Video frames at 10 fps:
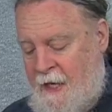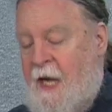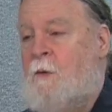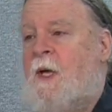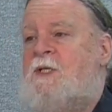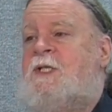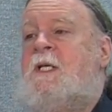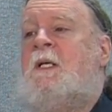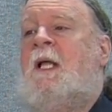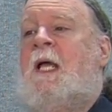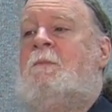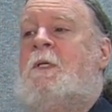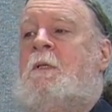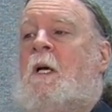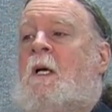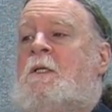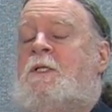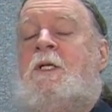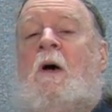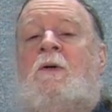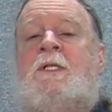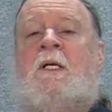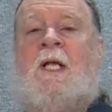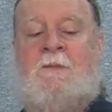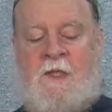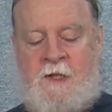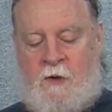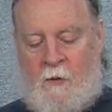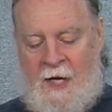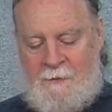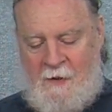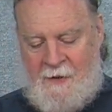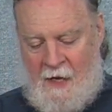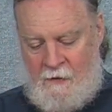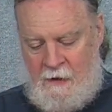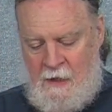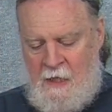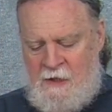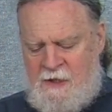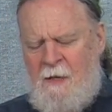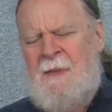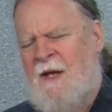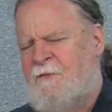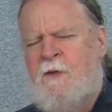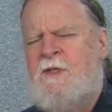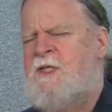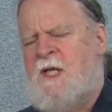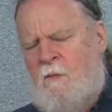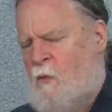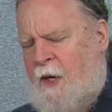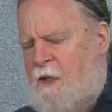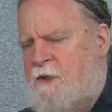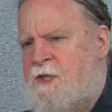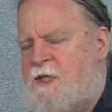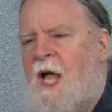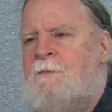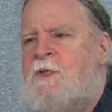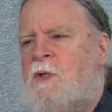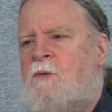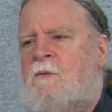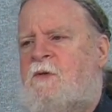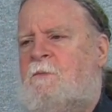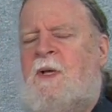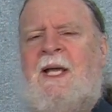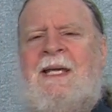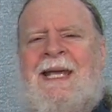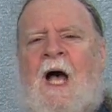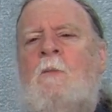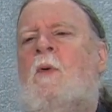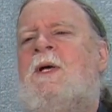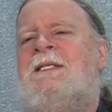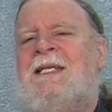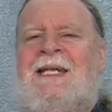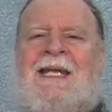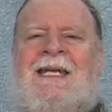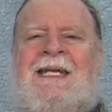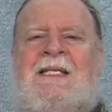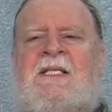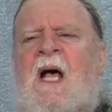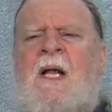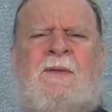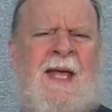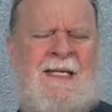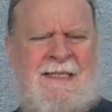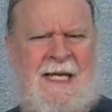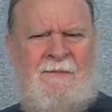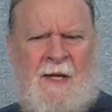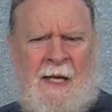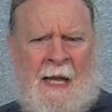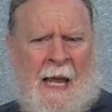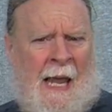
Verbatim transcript: Anyway, she claimed on the show, she claimed into to gripe about some effort somewhere to stop children from playing cowboys and Indians on Thanksgiving.